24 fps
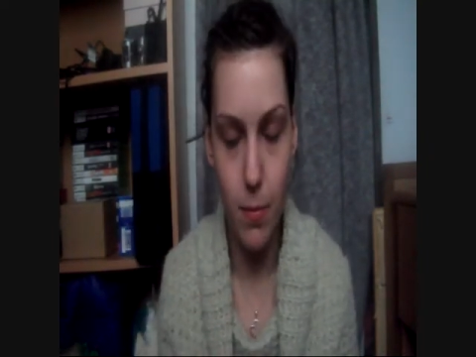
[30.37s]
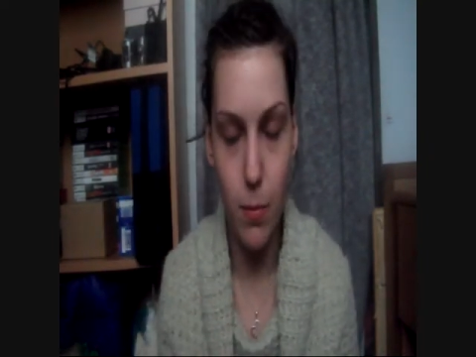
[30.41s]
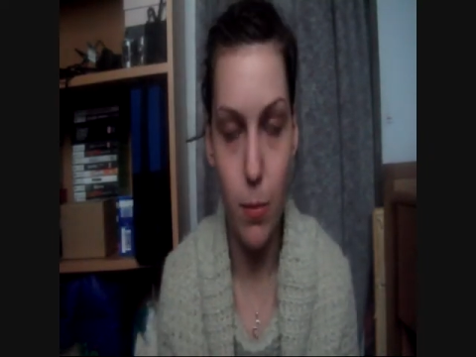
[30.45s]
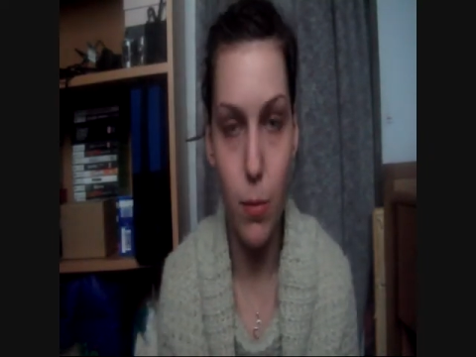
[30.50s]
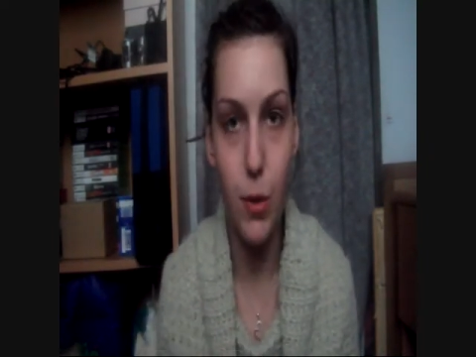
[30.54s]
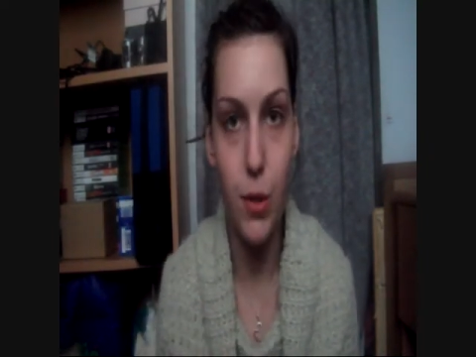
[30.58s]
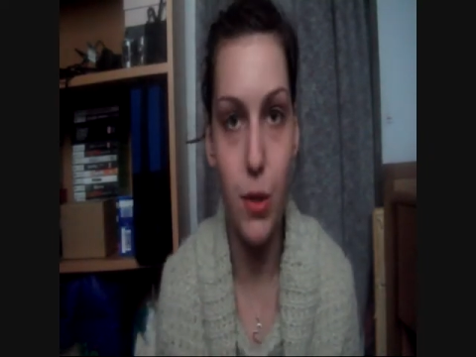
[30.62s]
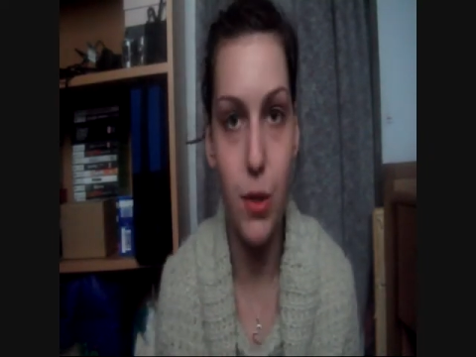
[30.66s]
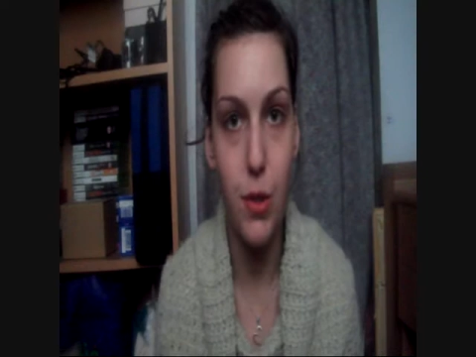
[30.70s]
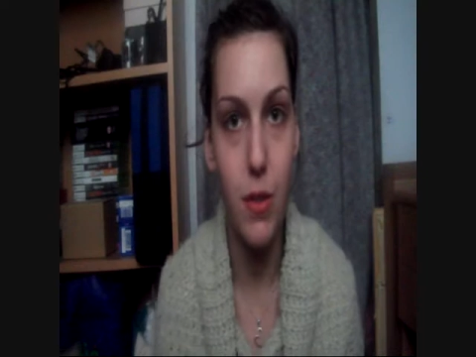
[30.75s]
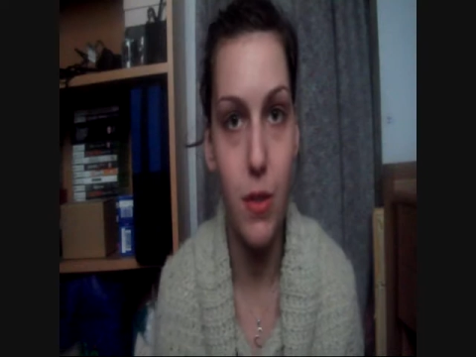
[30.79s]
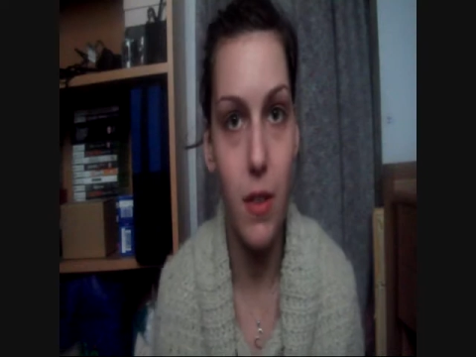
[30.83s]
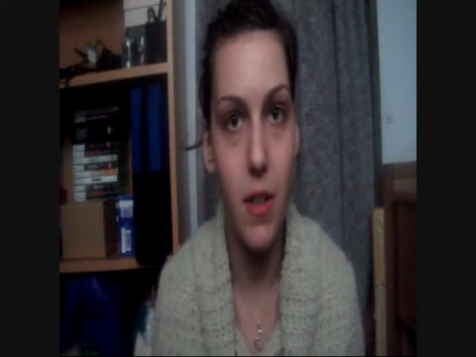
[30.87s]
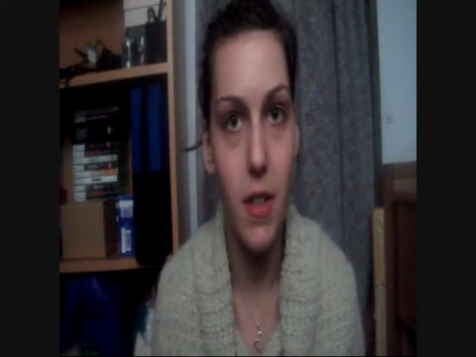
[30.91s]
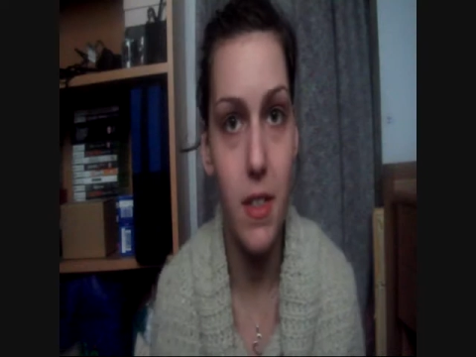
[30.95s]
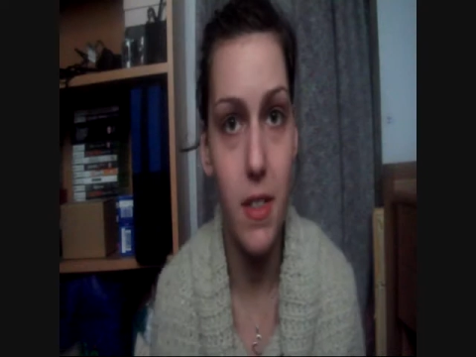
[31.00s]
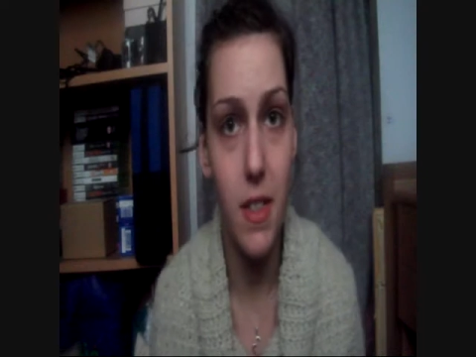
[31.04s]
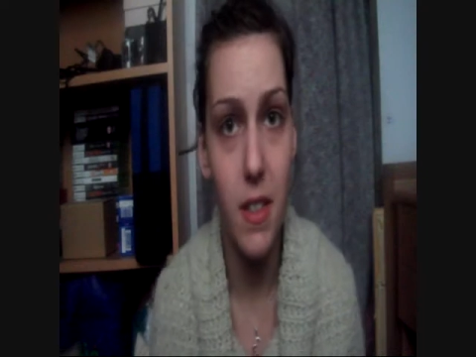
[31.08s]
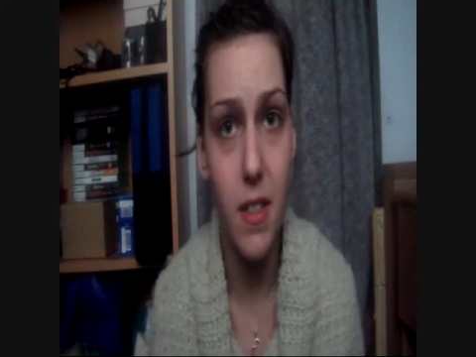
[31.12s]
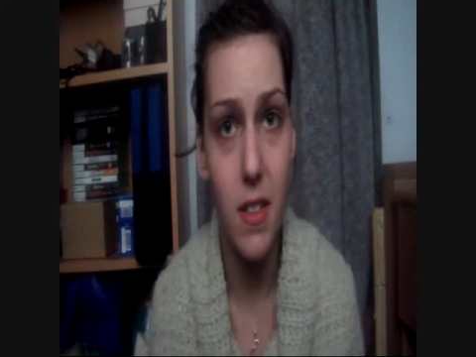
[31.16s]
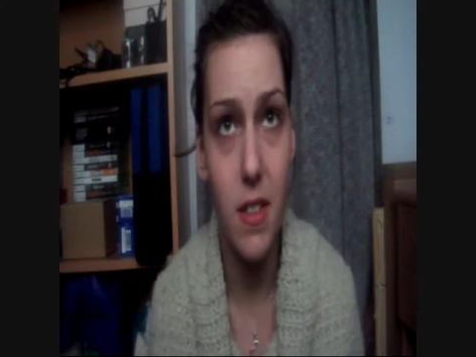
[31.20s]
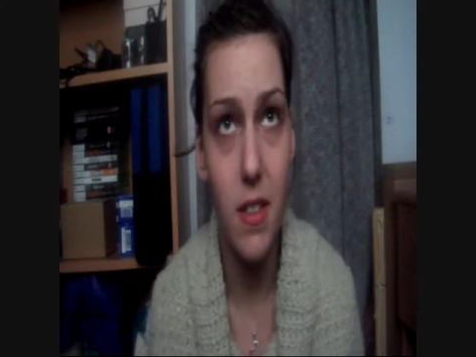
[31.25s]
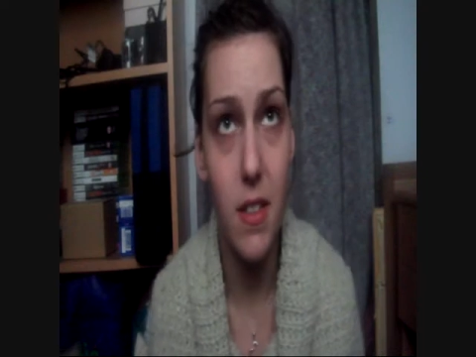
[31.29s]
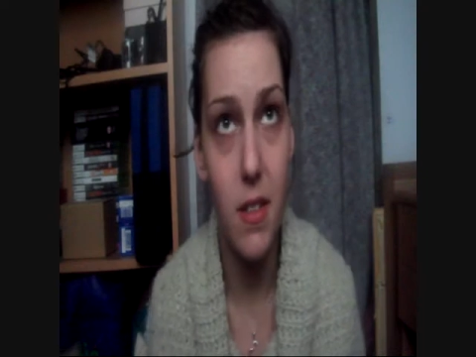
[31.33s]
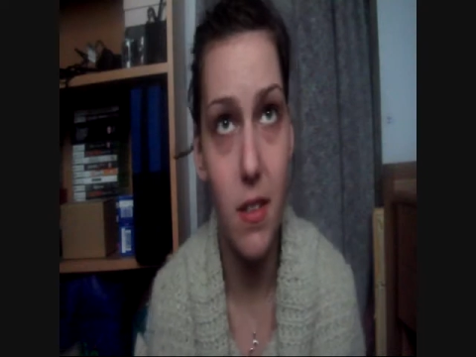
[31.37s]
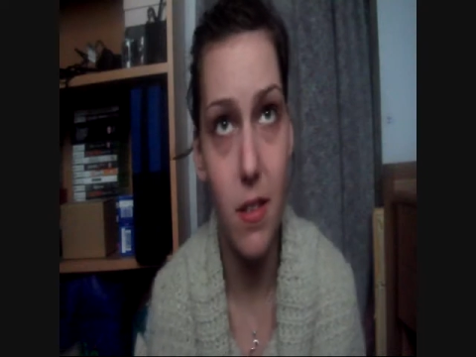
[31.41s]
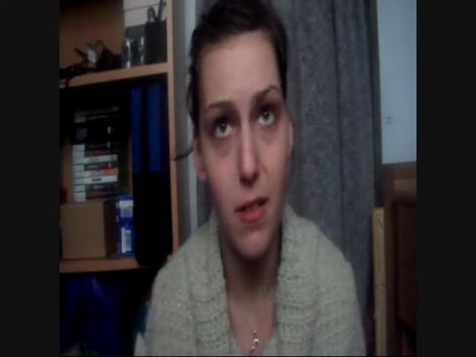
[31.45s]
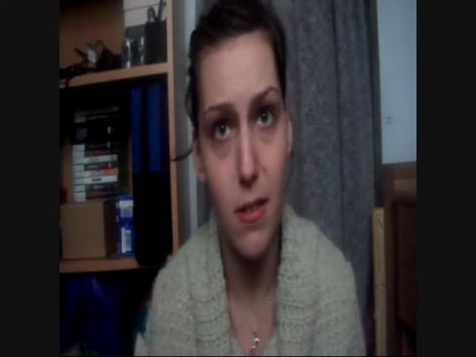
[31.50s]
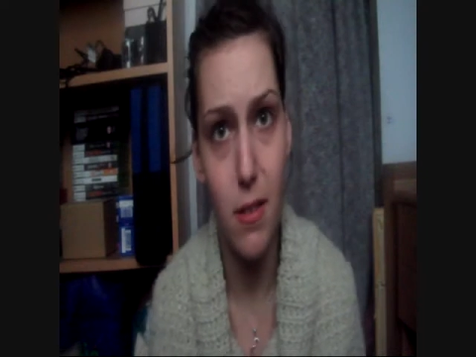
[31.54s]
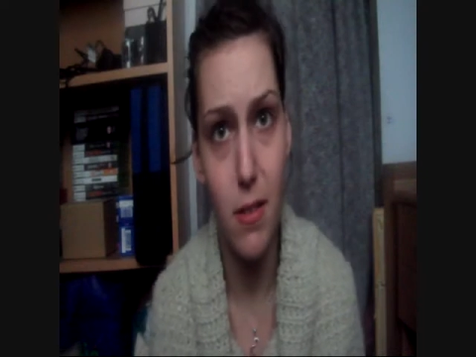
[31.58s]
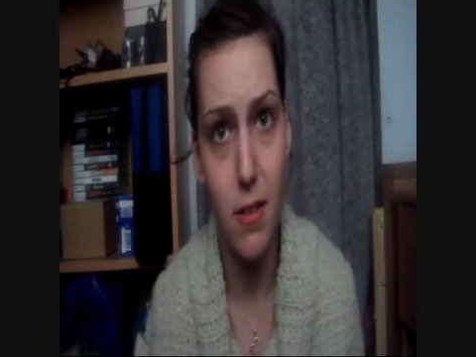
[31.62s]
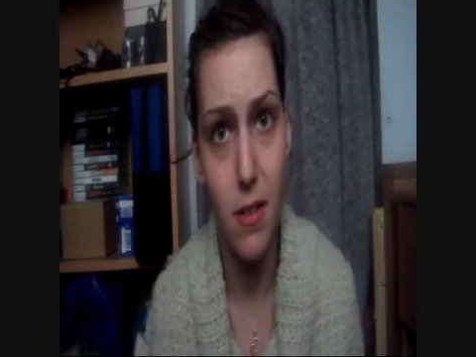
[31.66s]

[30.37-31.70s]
moisturises,